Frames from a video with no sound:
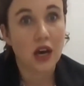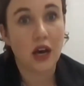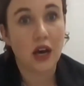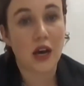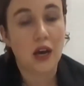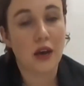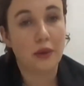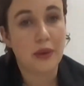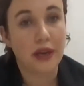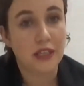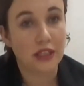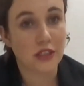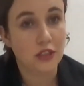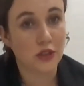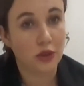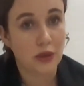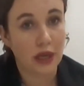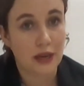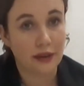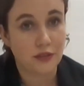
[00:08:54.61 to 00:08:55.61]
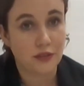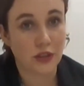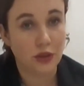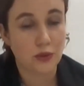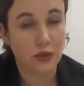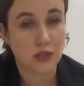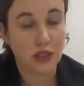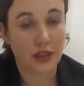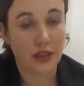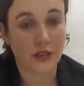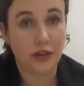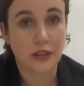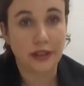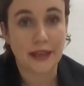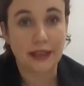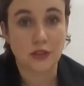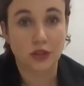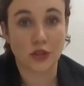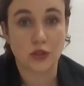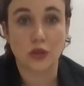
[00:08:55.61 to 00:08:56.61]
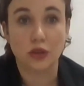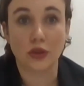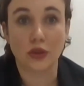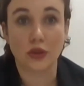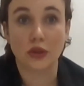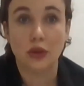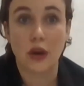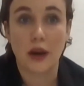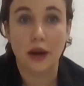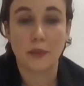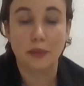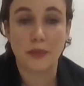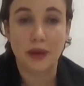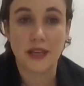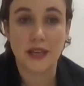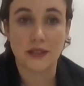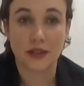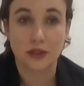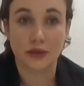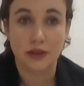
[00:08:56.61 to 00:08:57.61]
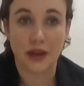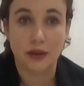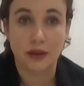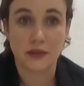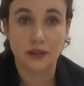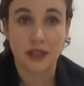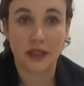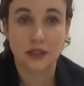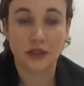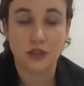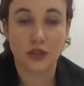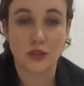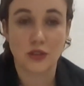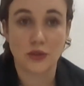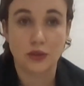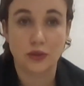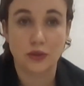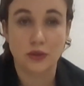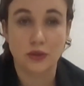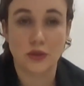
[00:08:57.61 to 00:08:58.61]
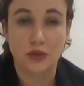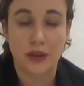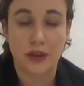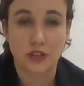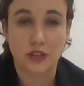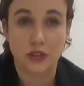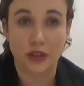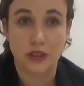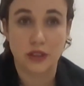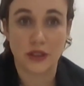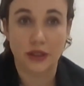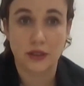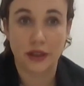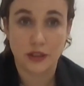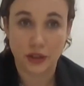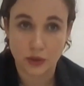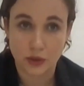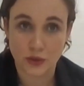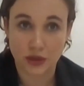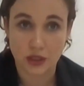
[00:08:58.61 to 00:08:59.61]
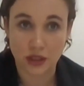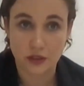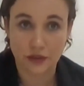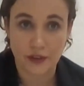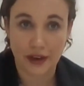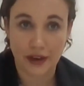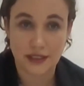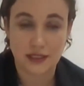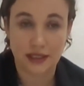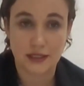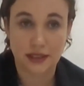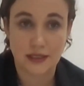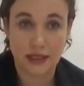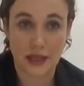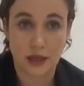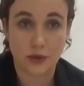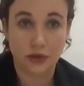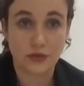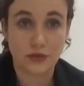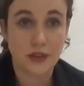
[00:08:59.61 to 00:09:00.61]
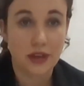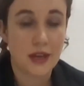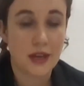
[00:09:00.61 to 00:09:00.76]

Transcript: and you don't have to use another electrical base around it to actually use the device itself.